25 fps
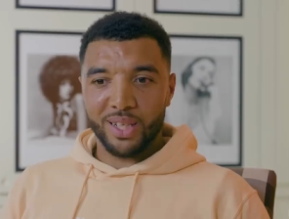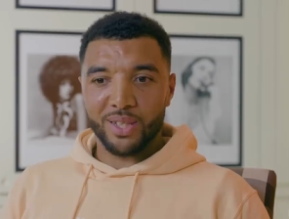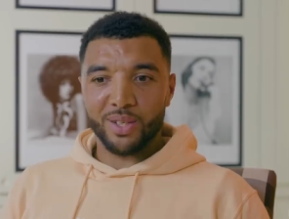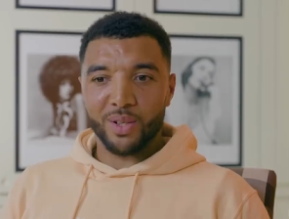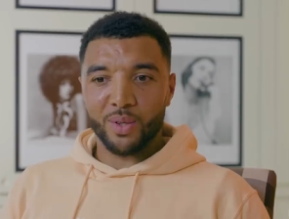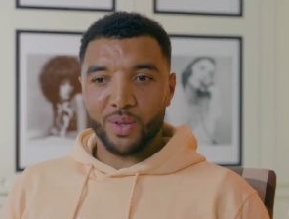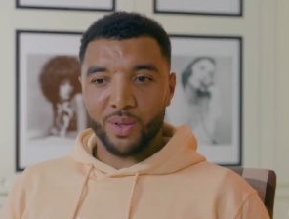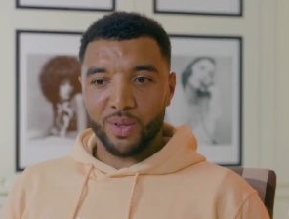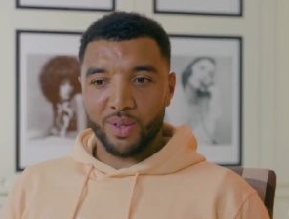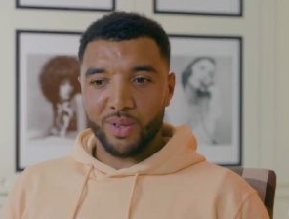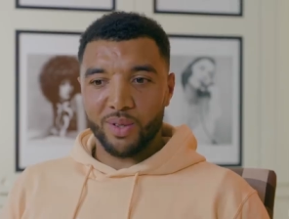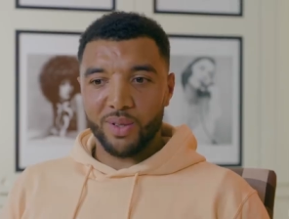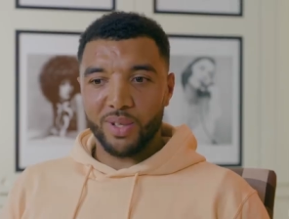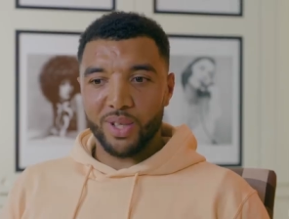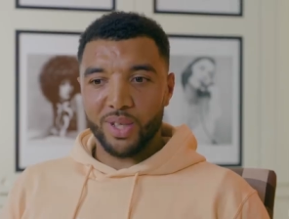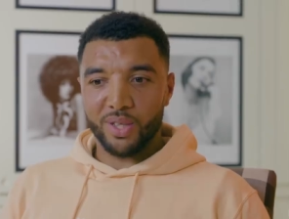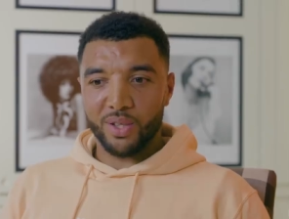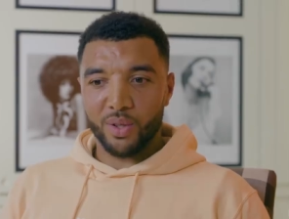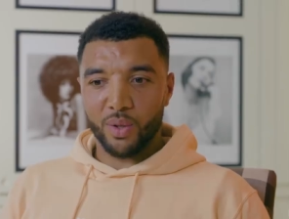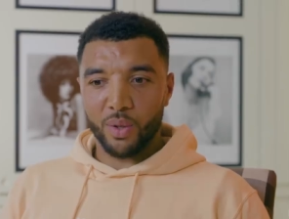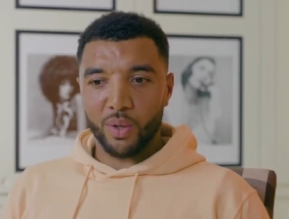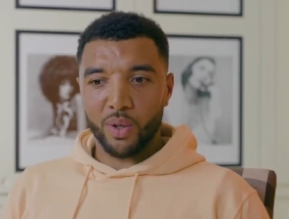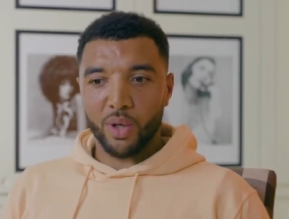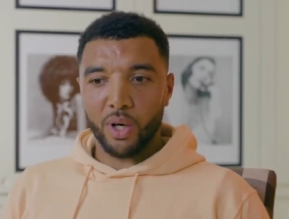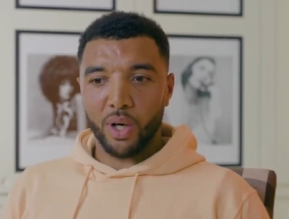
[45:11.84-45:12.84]
a
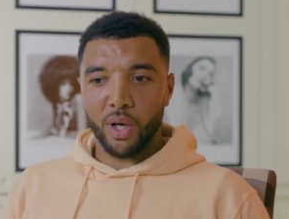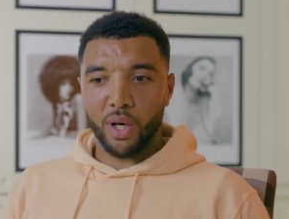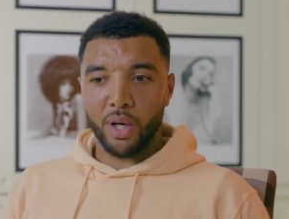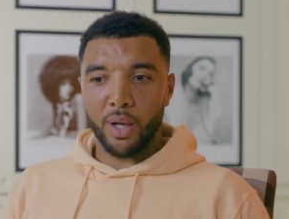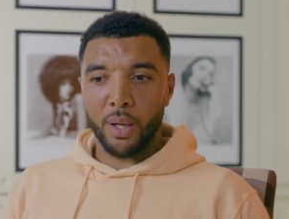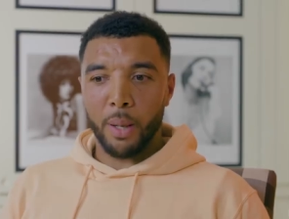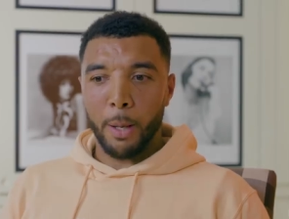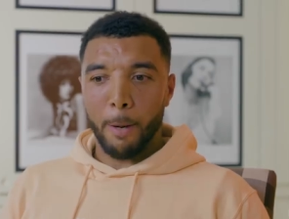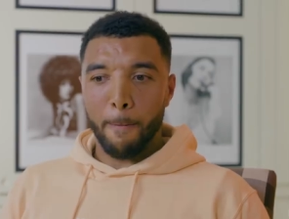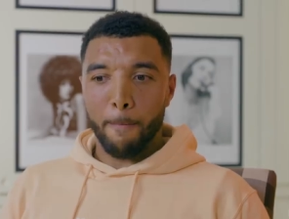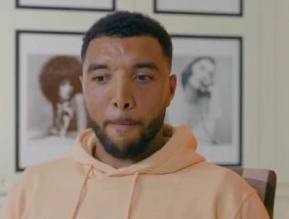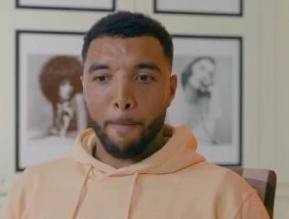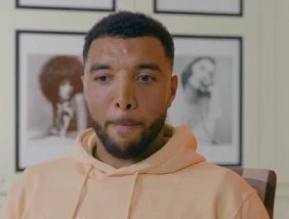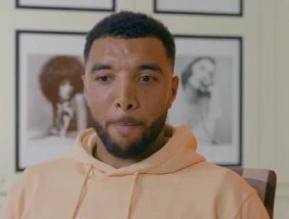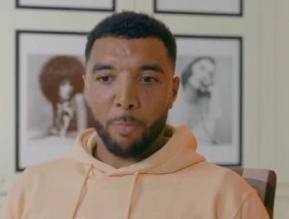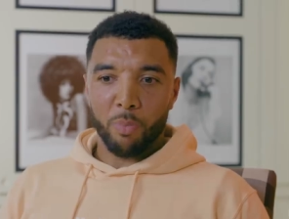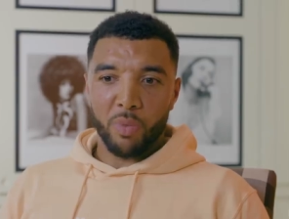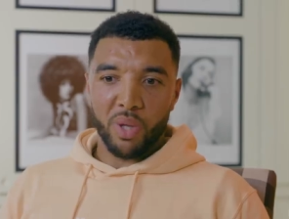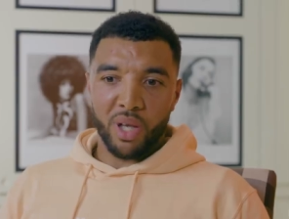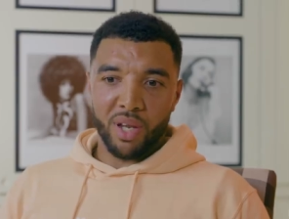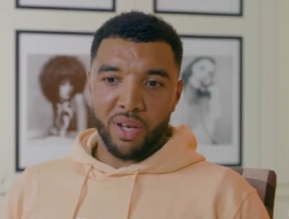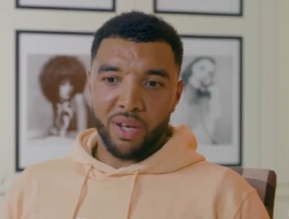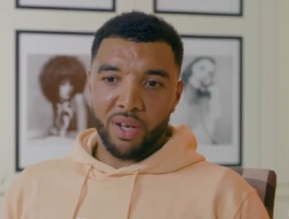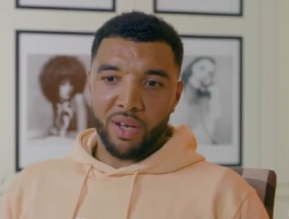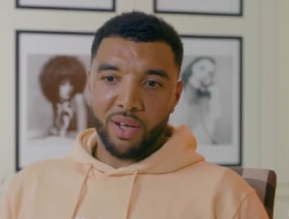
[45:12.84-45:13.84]
good guy,
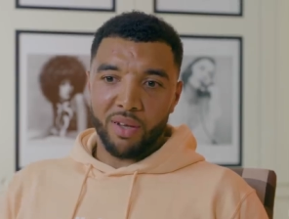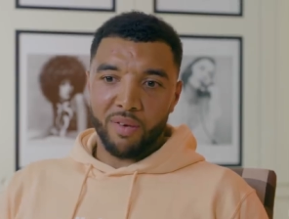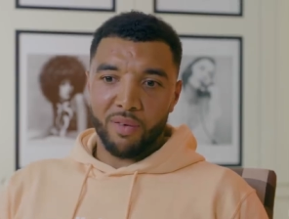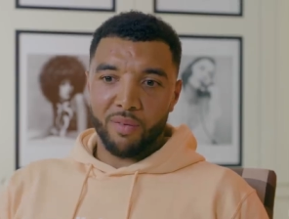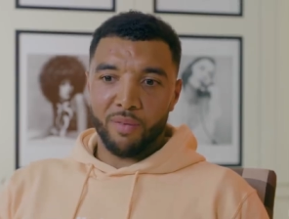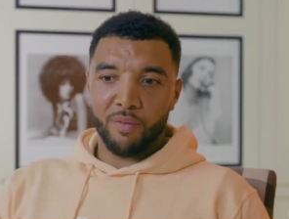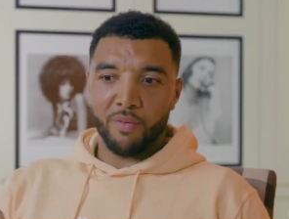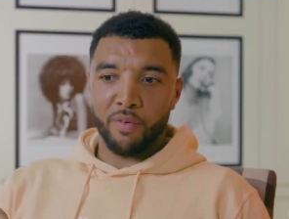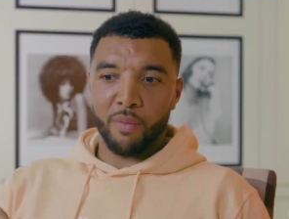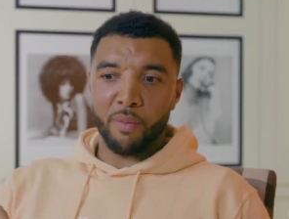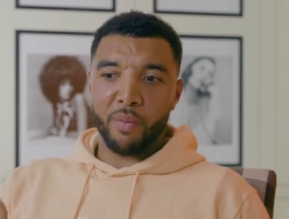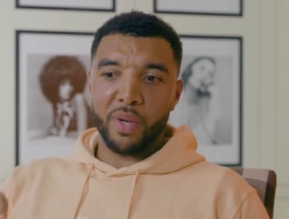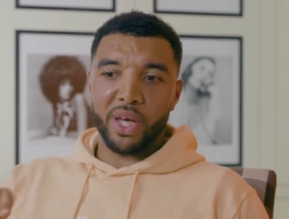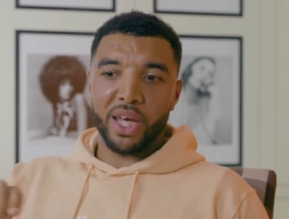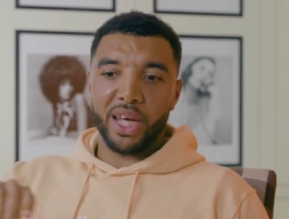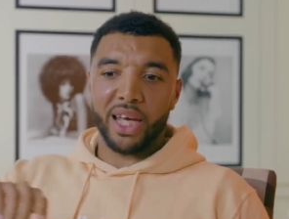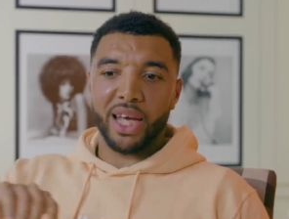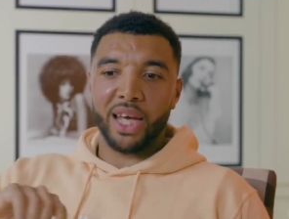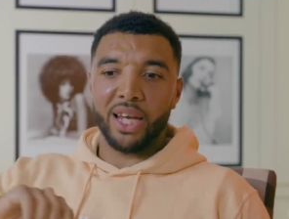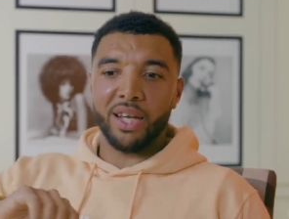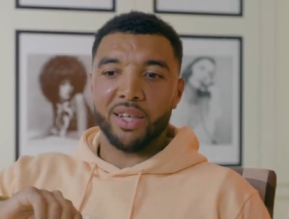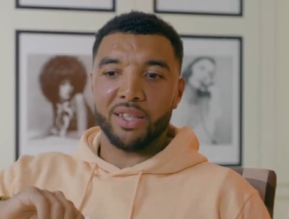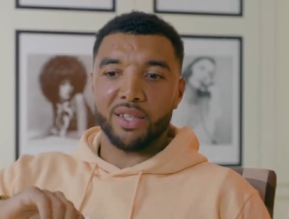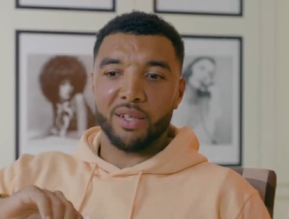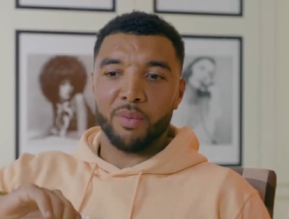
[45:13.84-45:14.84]
and like for me
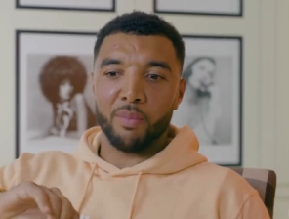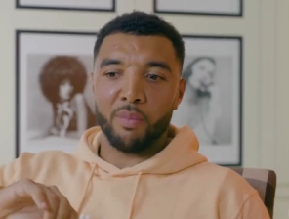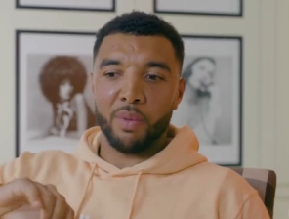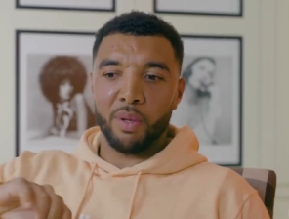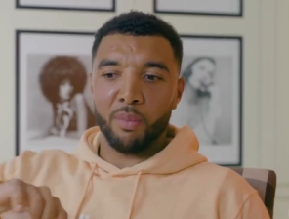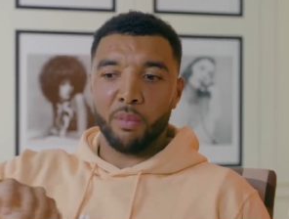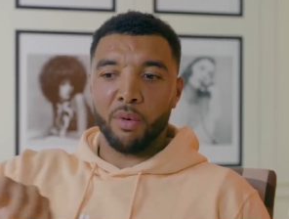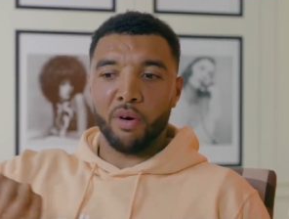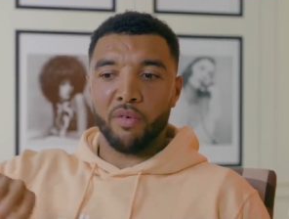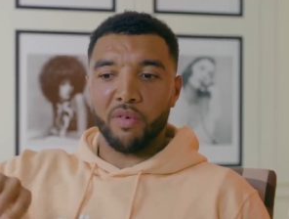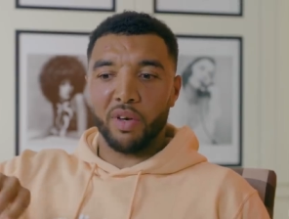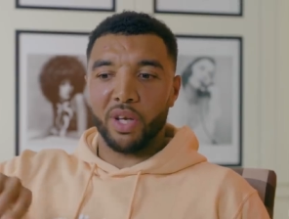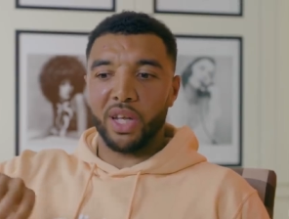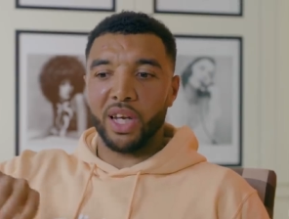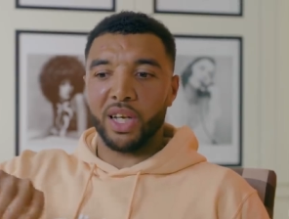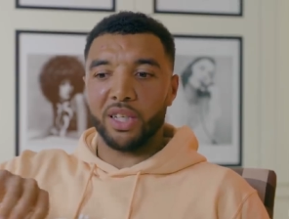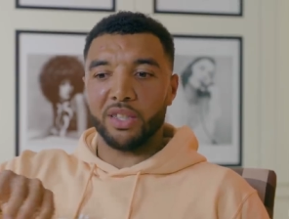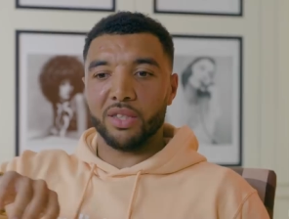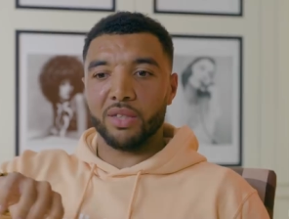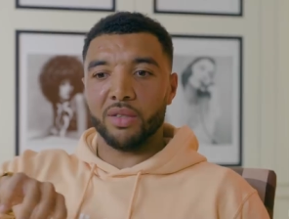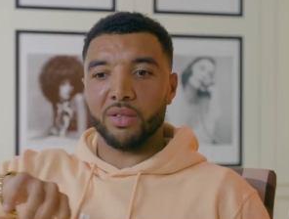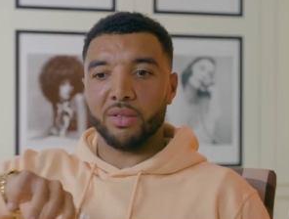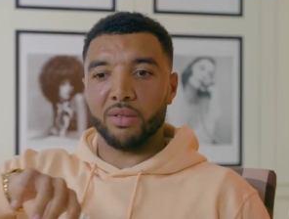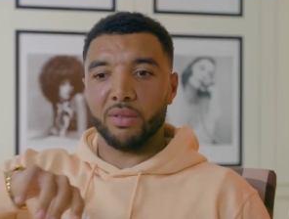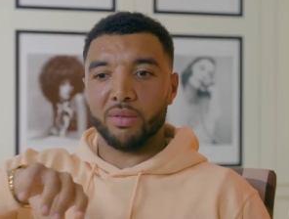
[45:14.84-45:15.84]
again, there's a bit more of a
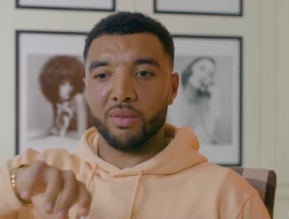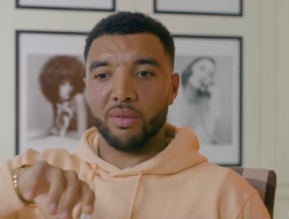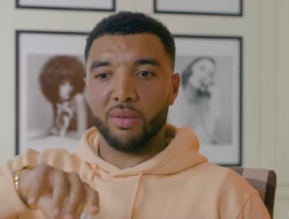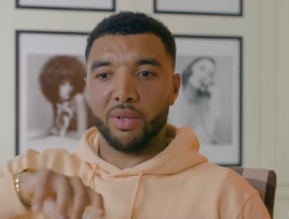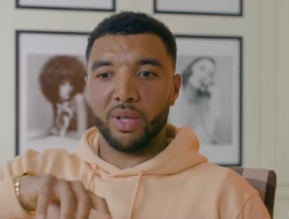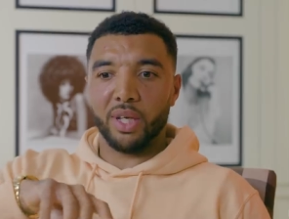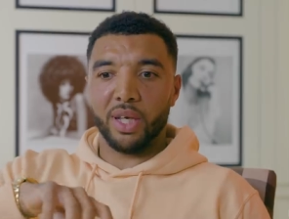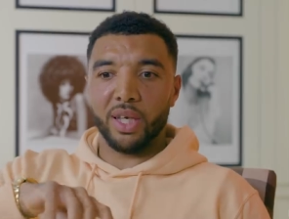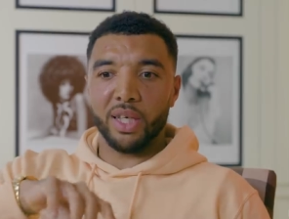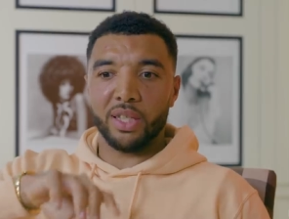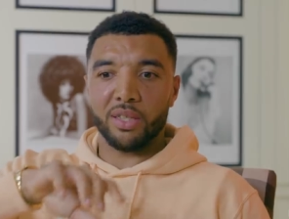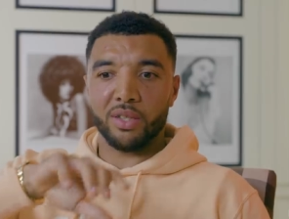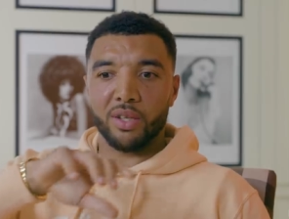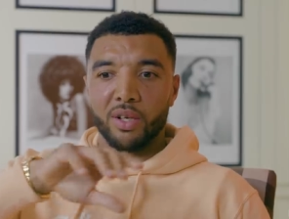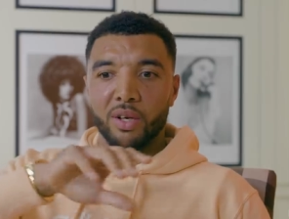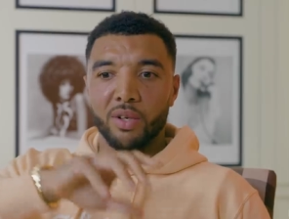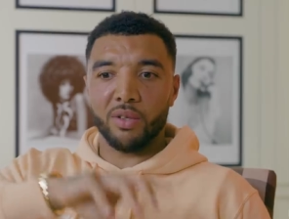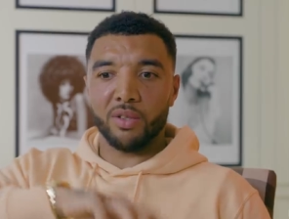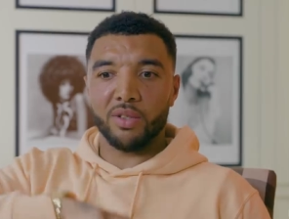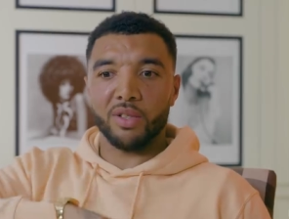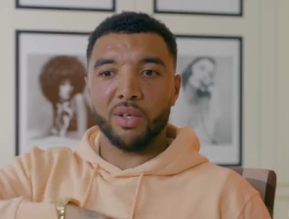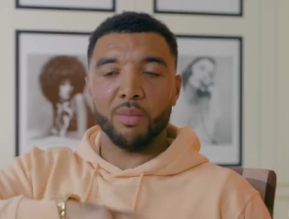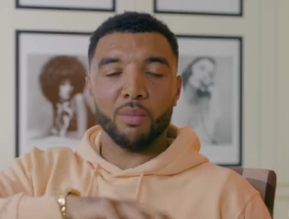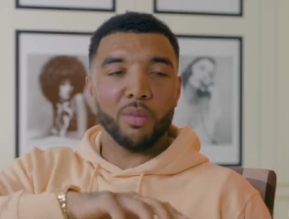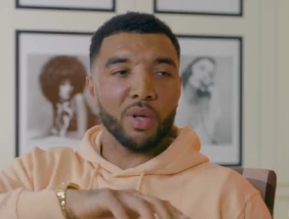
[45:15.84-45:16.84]
connection because his
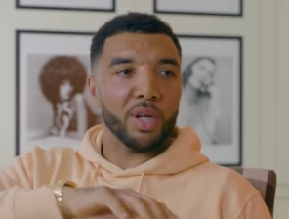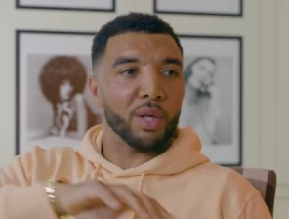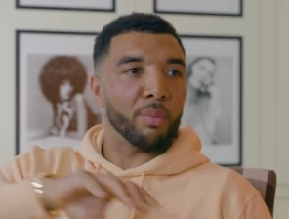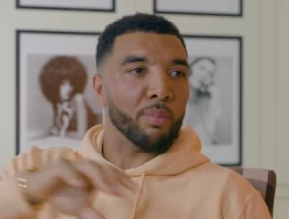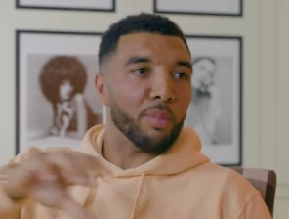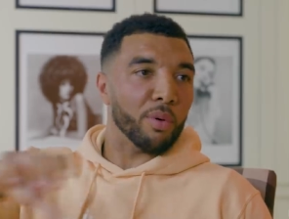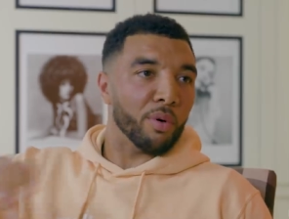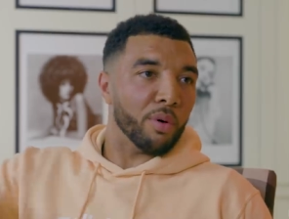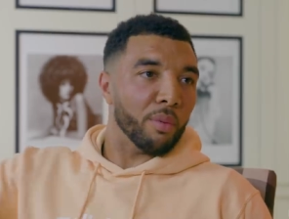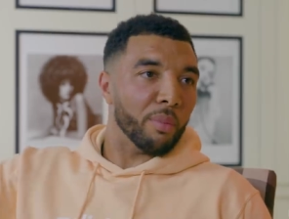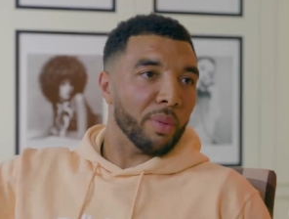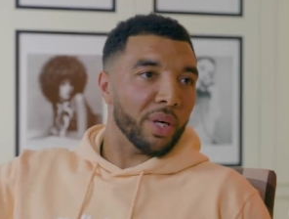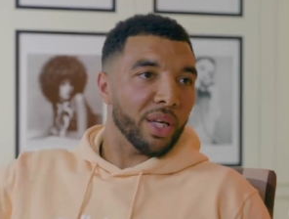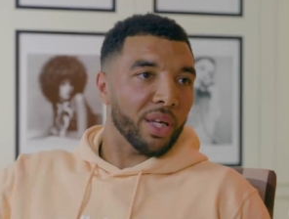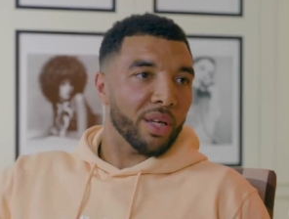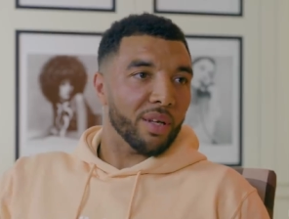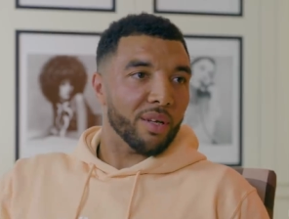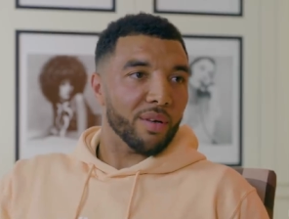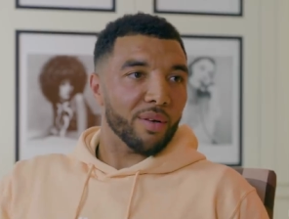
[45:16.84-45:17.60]
concert money bought me.